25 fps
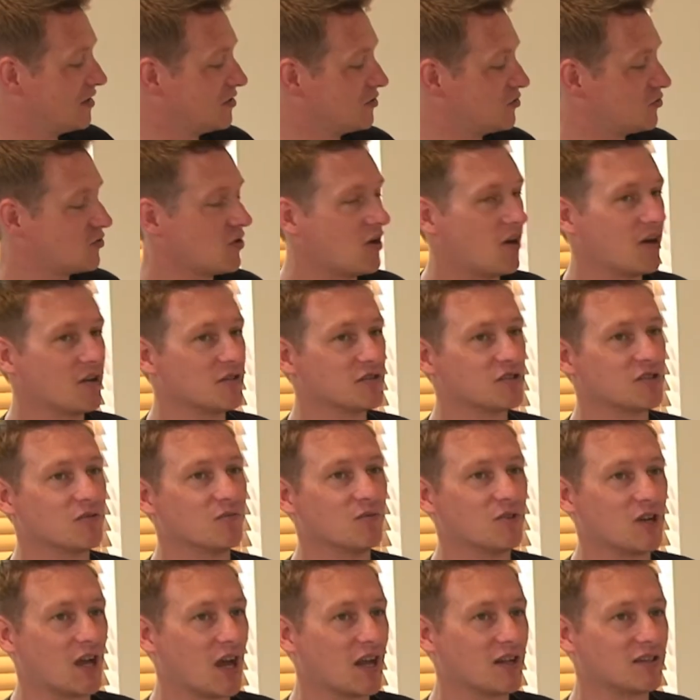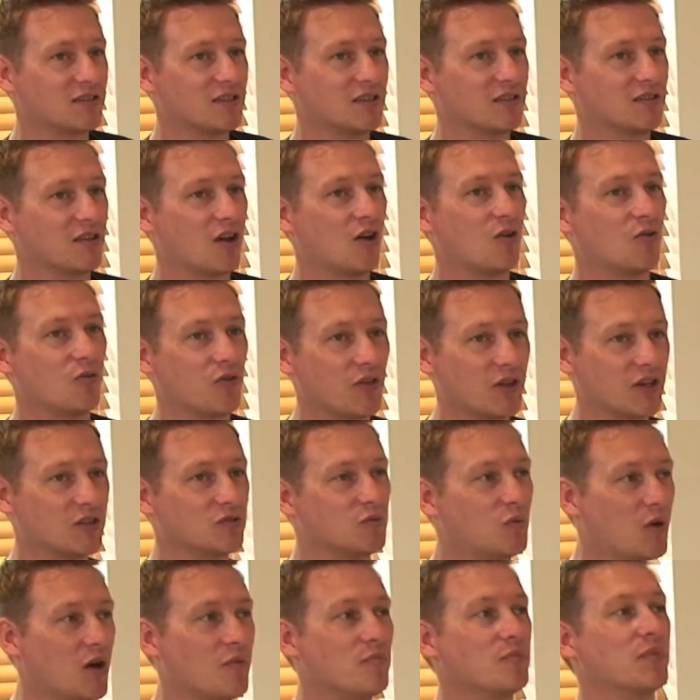trance and reality, and the whole thing
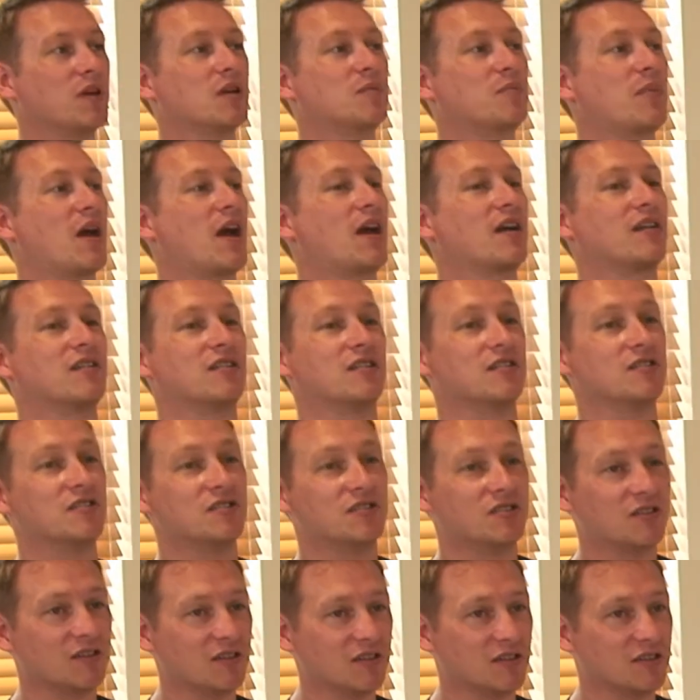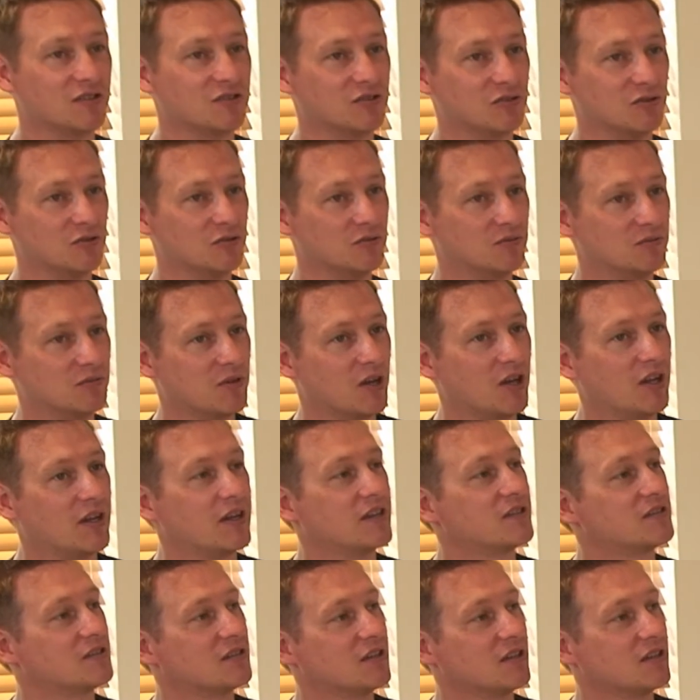is one big package. It's all
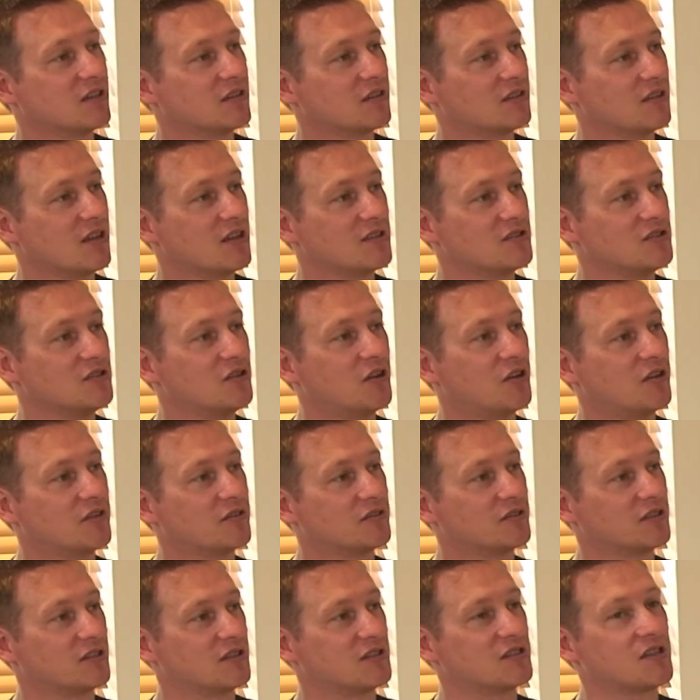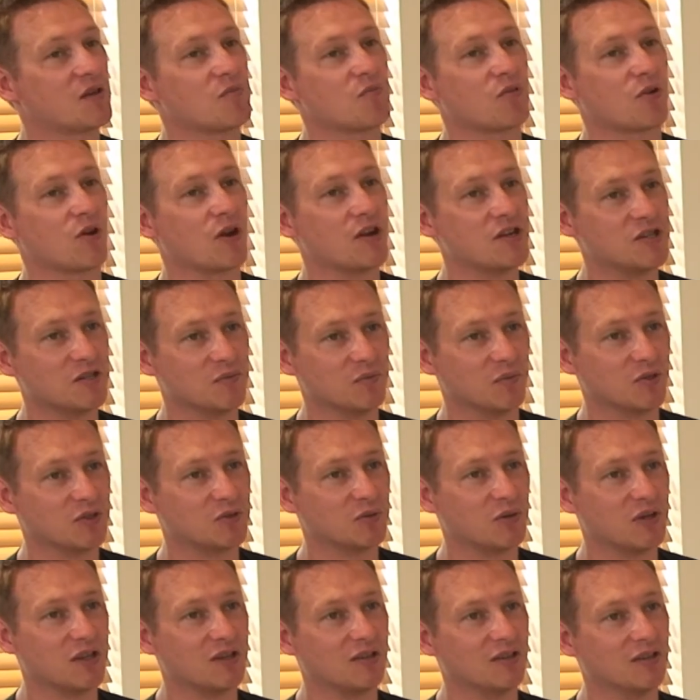holistic. There's not a separation
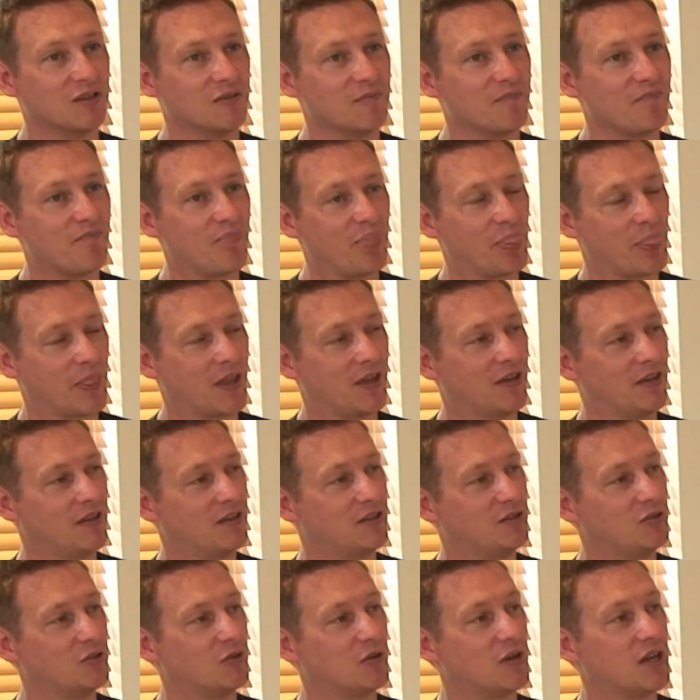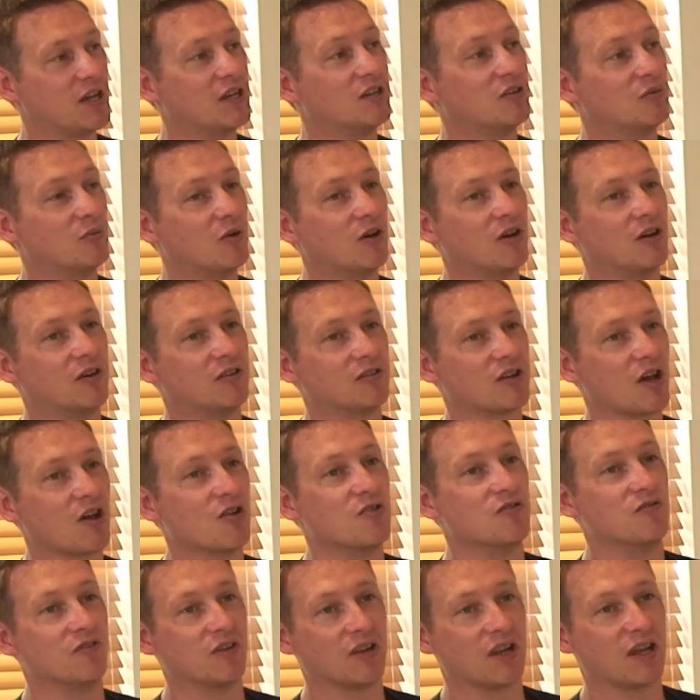between them. Your inner world
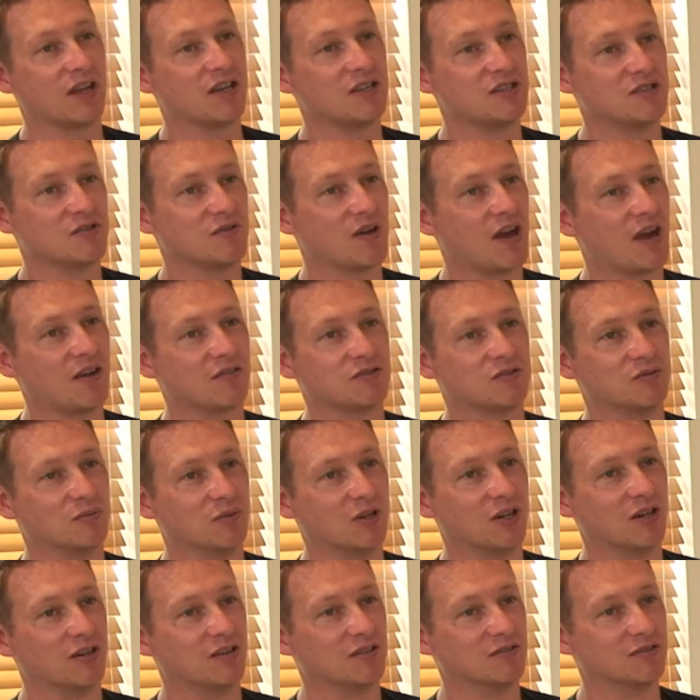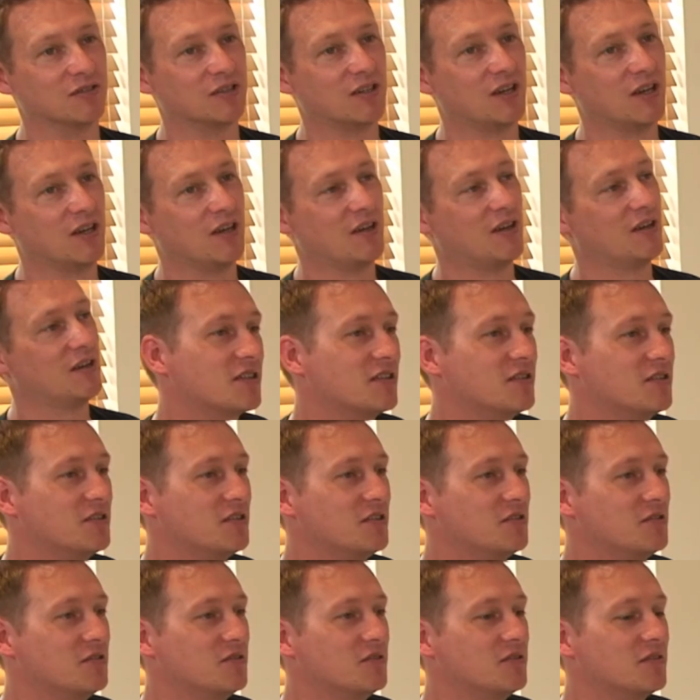overlays your outer world. So
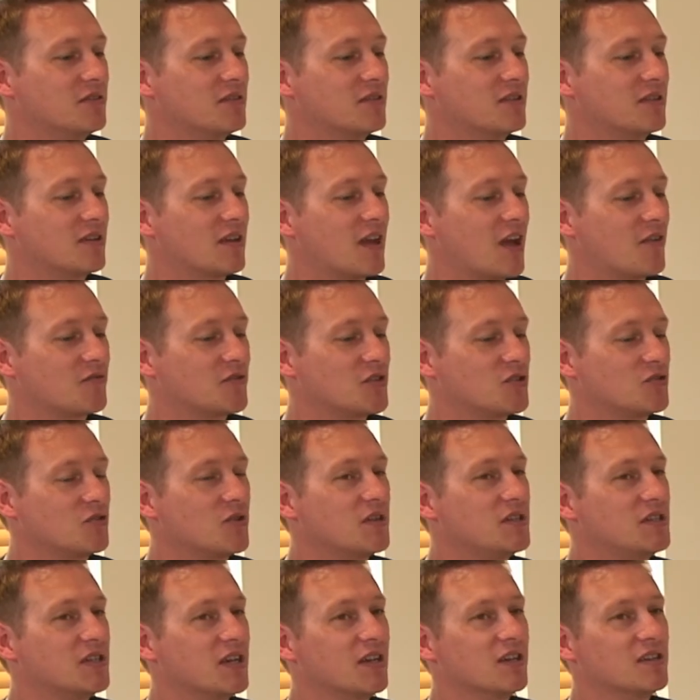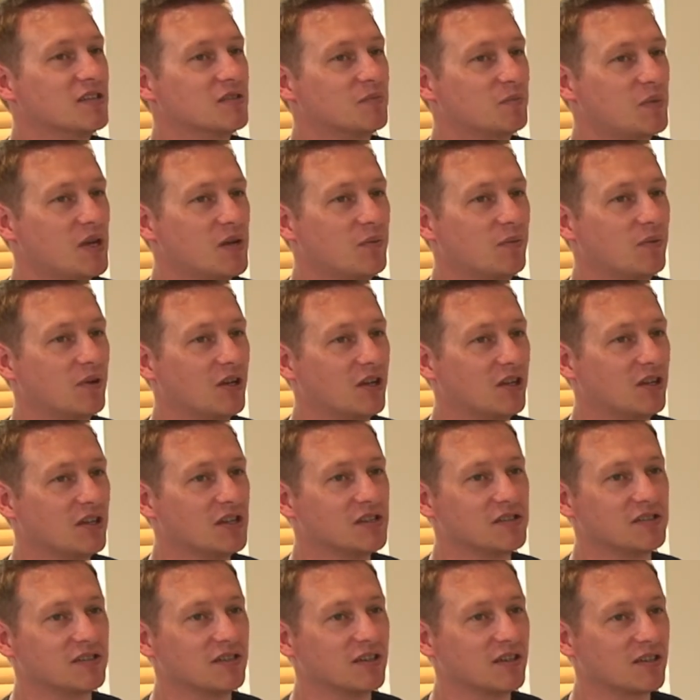you have to treat it as people are
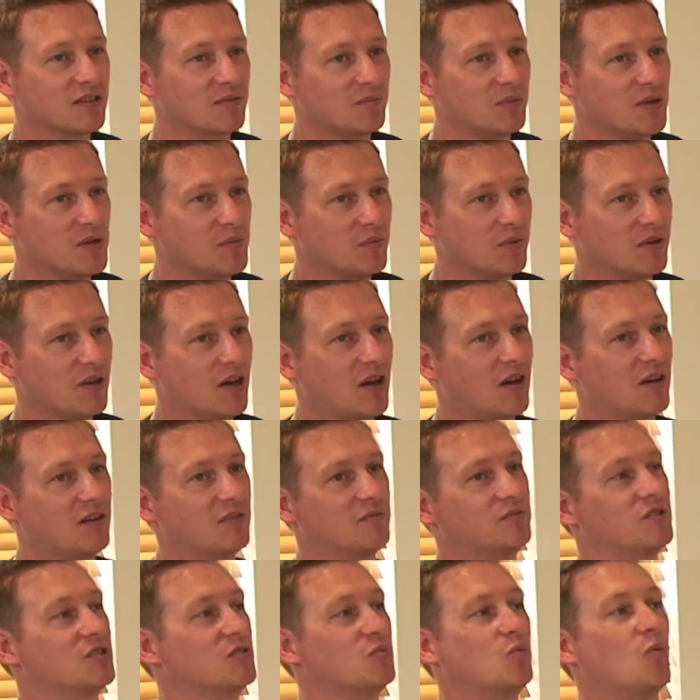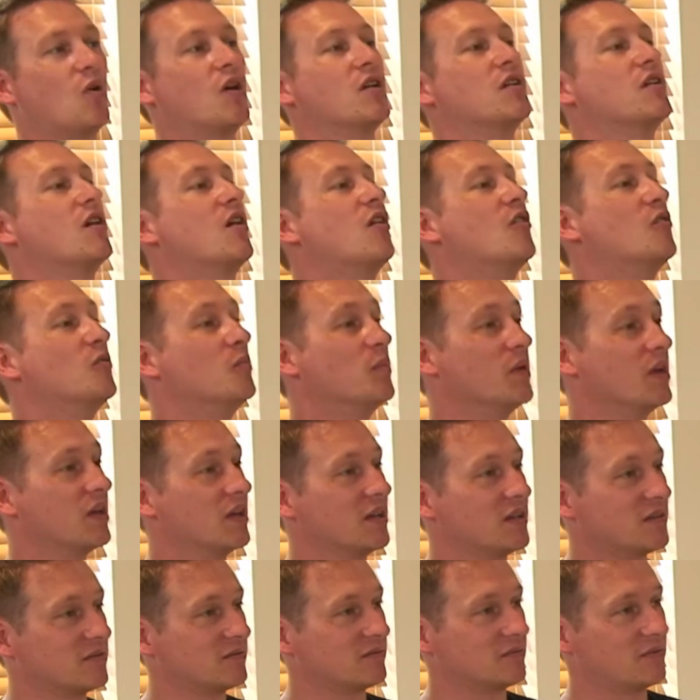holistic. People are just one whole
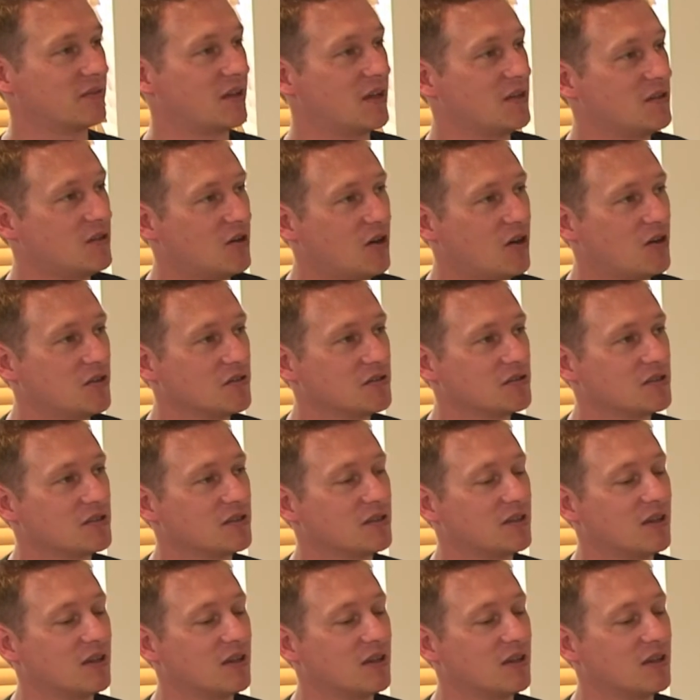being. They're not